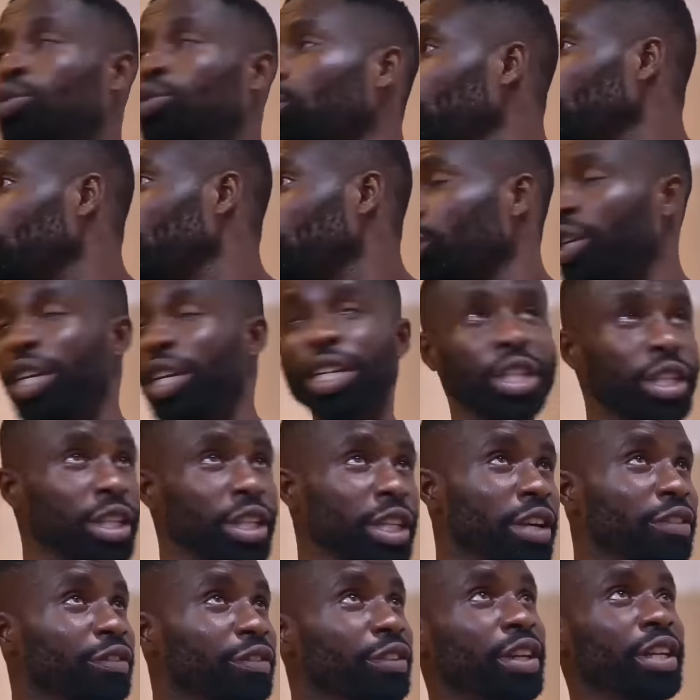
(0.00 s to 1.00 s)
It was
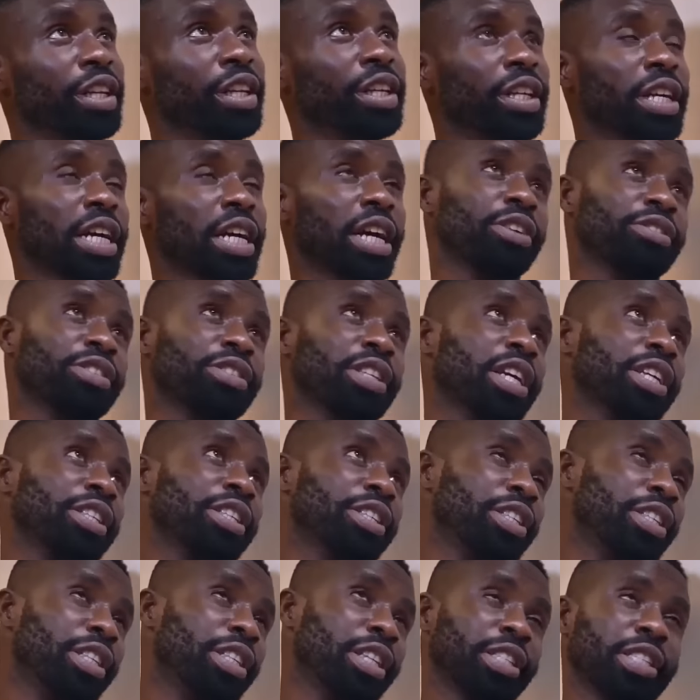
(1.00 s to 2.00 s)
raining heavily
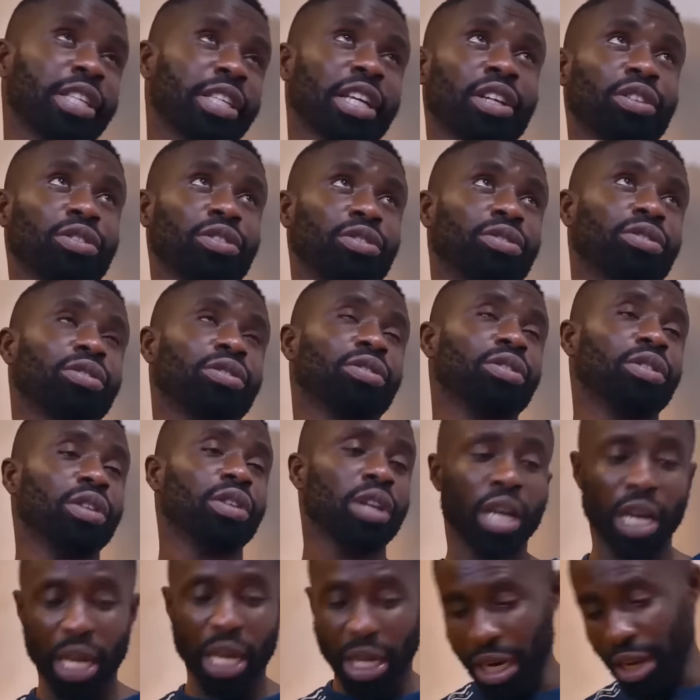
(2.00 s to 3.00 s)
outside, see the sound.
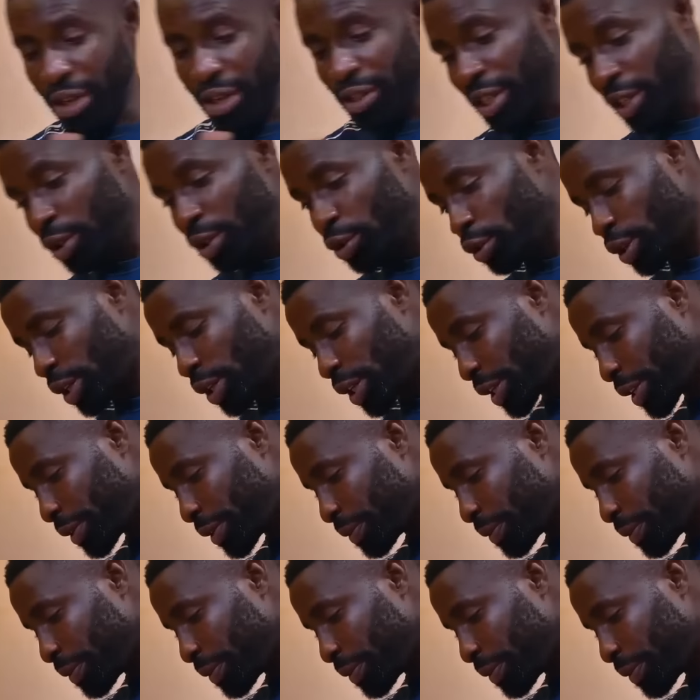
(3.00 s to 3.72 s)
And I said, okay,